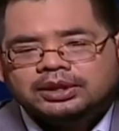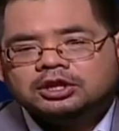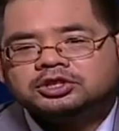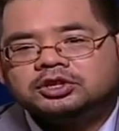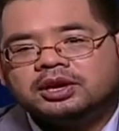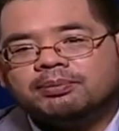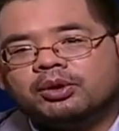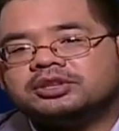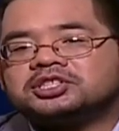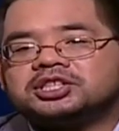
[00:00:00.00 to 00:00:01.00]
When we look to
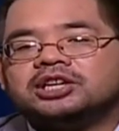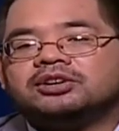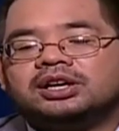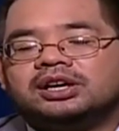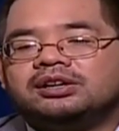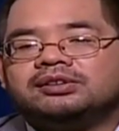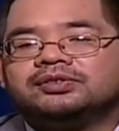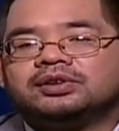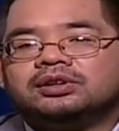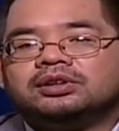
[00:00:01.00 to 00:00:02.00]
the important seerah
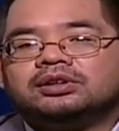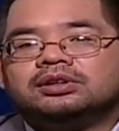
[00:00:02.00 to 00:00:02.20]
of